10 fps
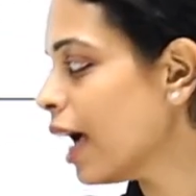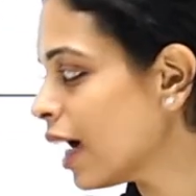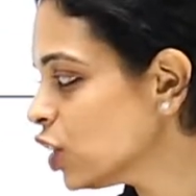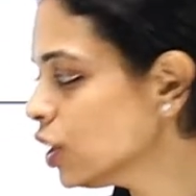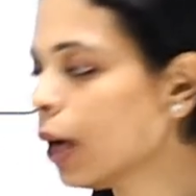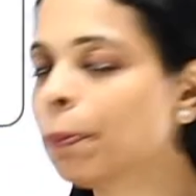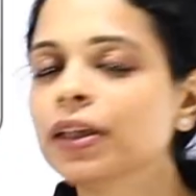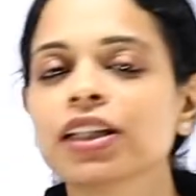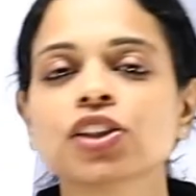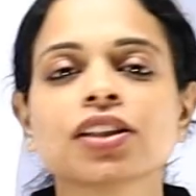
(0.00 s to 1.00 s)
action
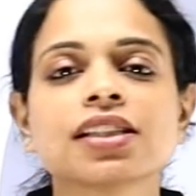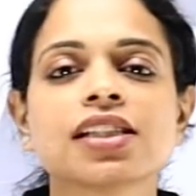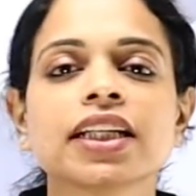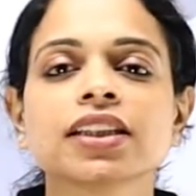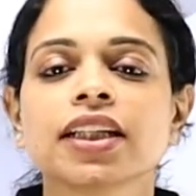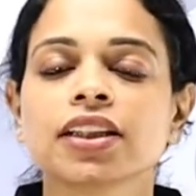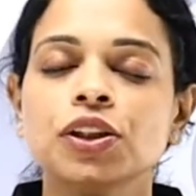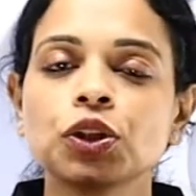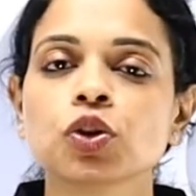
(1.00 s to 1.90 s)
application is LinkedIn,